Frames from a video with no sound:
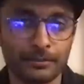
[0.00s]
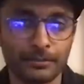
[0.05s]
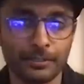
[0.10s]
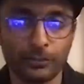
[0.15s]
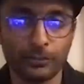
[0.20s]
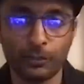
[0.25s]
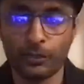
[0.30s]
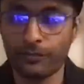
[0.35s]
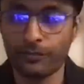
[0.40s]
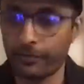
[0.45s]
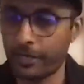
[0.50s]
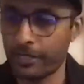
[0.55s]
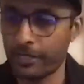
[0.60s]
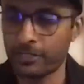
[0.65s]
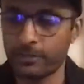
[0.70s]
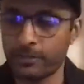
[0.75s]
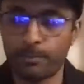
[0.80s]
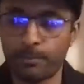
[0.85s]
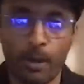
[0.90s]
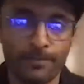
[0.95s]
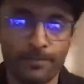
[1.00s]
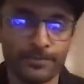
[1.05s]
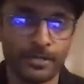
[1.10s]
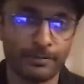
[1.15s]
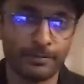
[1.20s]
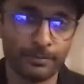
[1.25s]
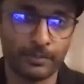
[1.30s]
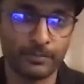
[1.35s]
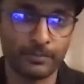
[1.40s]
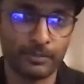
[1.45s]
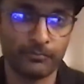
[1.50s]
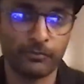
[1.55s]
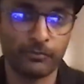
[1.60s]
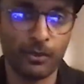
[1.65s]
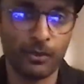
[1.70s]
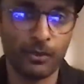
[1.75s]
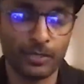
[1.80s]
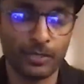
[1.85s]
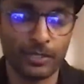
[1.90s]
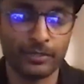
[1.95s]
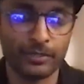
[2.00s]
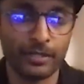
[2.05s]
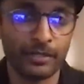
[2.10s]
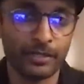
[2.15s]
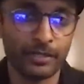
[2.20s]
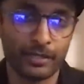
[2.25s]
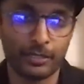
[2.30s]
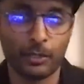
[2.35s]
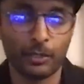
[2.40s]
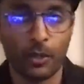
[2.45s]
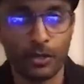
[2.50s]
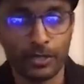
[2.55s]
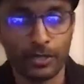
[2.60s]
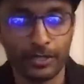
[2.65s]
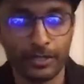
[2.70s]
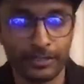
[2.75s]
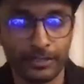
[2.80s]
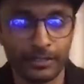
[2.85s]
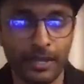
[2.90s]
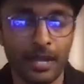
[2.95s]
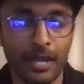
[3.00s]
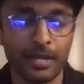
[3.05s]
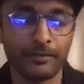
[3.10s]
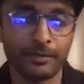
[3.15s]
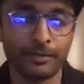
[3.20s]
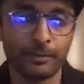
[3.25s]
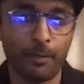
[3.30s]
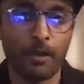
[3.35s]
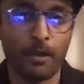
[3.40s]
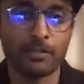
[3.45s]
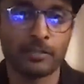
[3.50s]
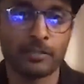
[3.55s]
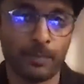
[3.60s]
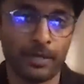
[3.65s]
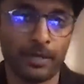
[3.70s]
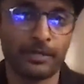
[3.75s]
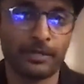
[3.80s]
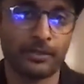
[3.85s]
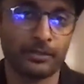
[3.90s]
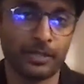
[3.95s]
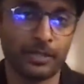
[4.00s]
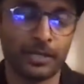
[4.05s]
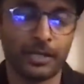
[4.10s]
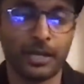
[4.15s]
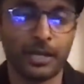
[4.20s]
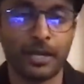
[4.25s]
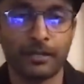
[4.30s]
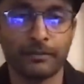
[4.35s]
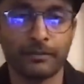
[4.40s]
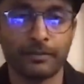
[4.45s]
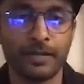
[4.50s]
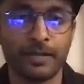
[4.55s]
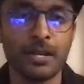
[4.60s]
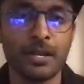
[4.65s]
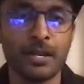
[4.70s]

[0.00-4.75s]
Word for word: The notification pops up of their phone and they can log in live and participate on that live.